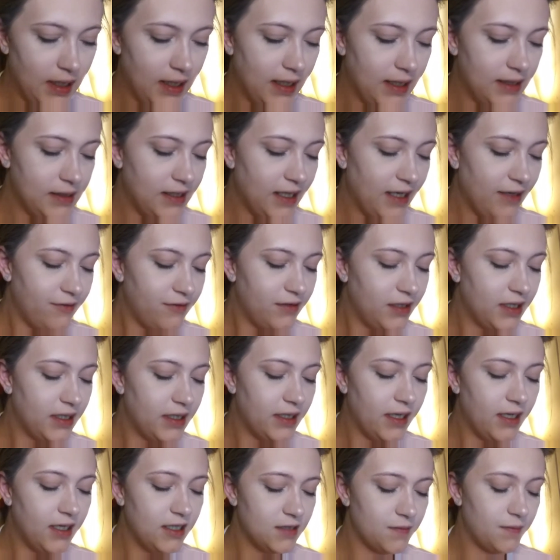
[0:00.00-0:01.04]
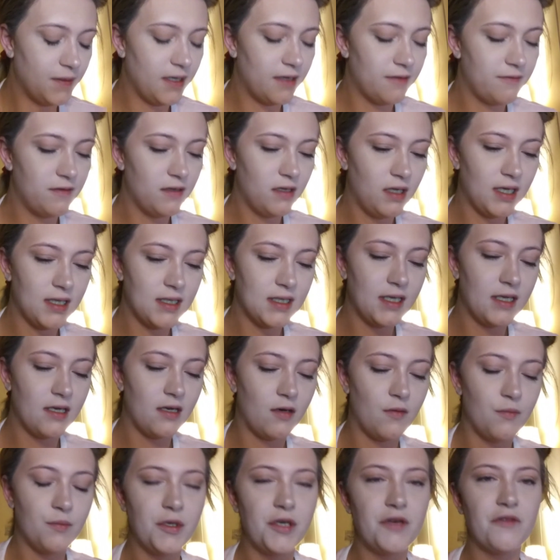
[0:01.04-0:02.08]
It definitely does, but I feel like they
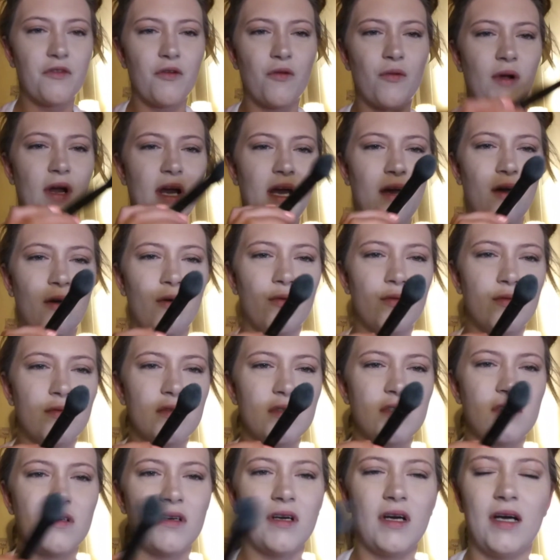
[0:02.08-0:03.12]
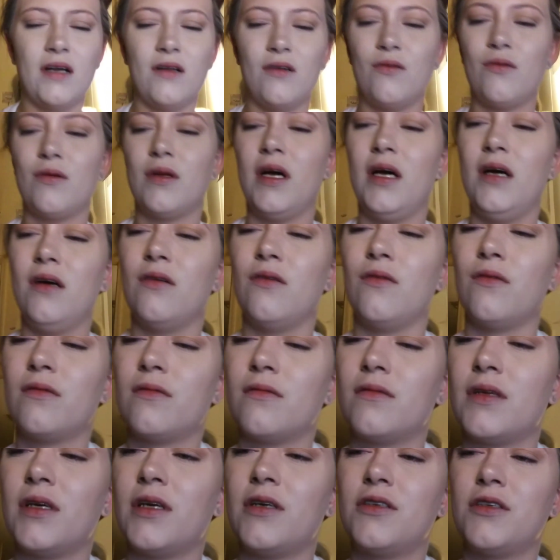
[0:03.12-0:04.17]
don't move around. I don't know.
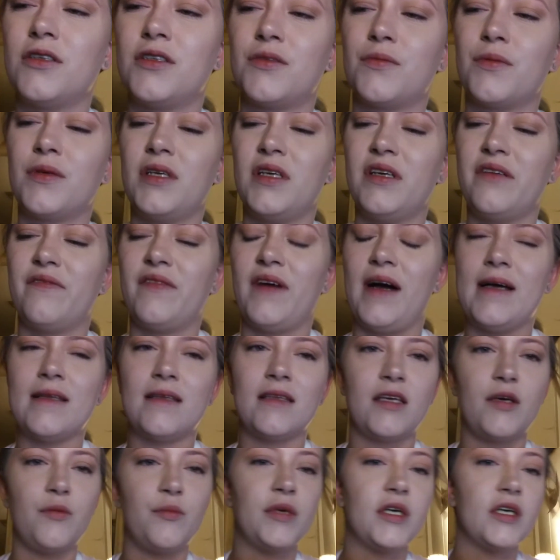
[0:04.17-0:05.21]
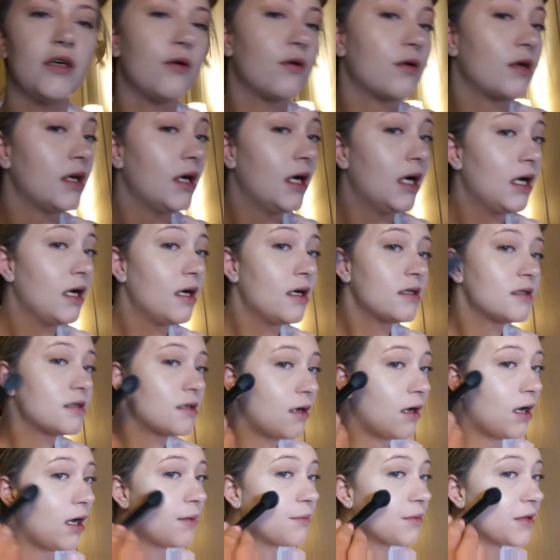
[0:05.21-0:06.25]
They're just really finely milled.
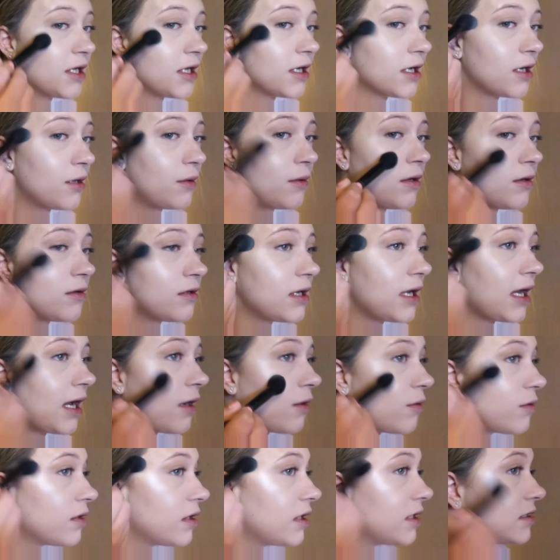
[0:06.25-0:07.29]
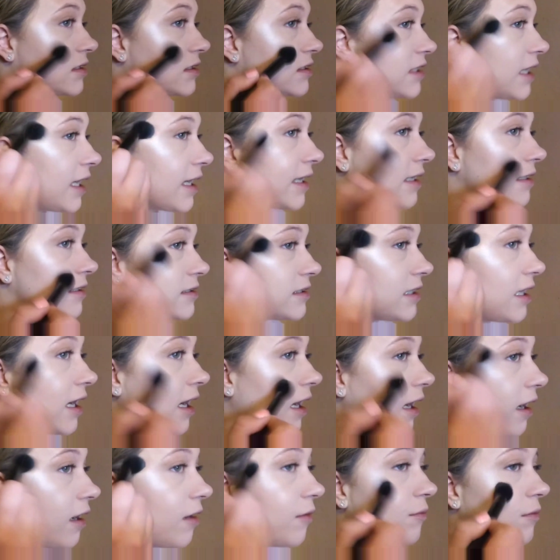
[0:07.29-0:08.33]
So I'm going to go in now a second
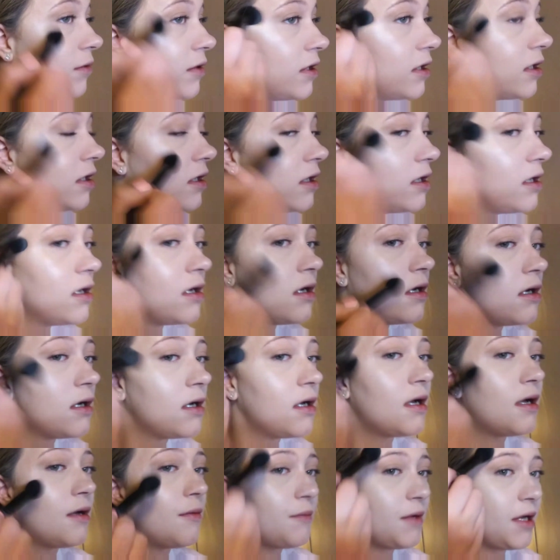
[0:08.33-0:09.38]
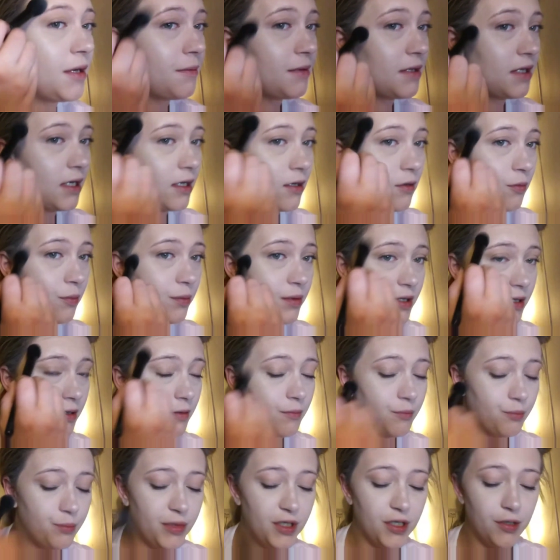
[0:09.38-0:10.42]
time, and maybe that'll
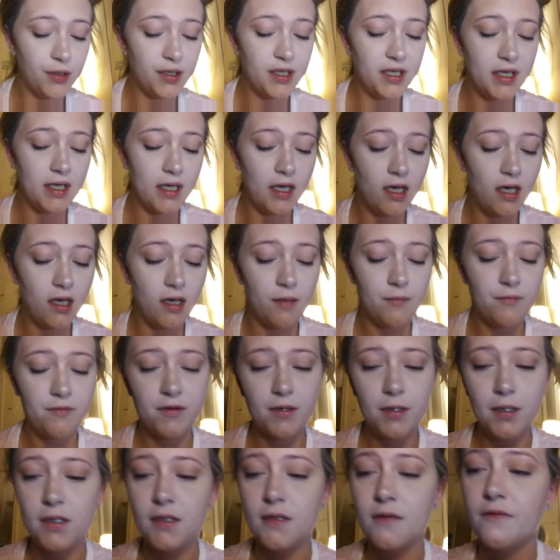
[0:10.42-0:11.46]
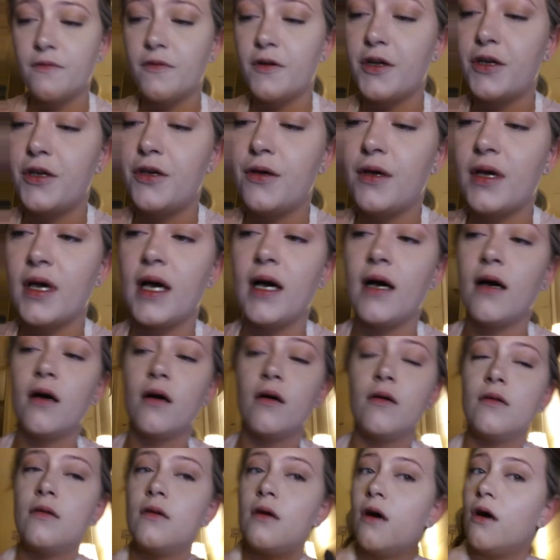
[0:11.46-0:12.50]
build it up for you guys
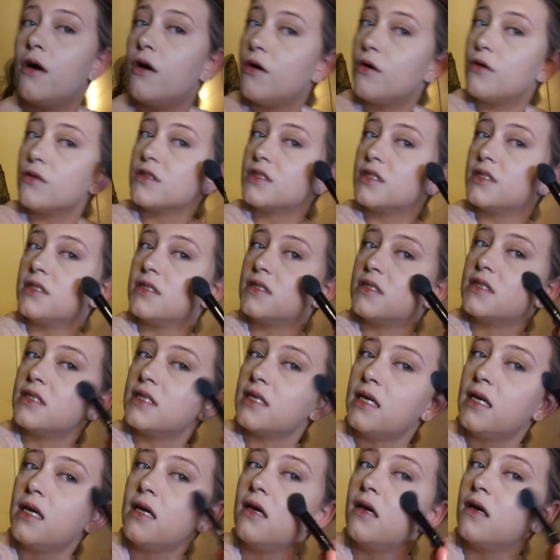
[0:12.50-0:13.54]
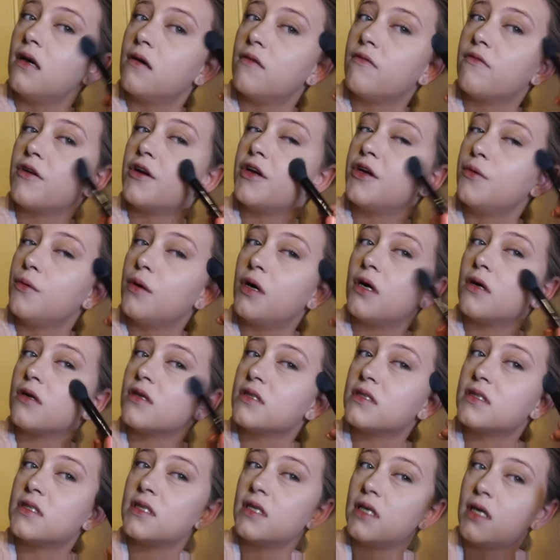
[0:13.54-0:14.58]
all to see. For you all
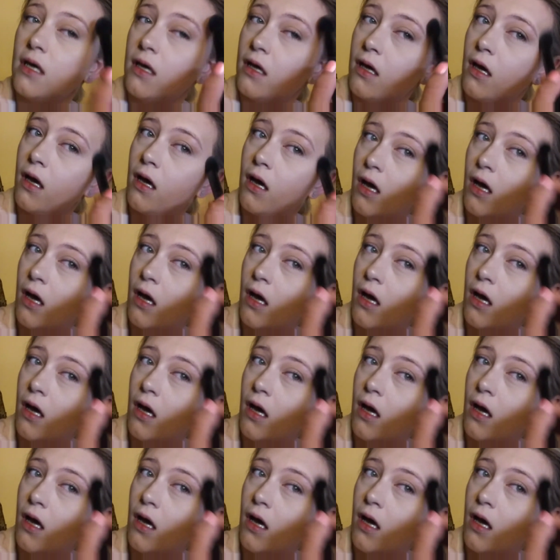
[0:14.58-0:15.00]
to see.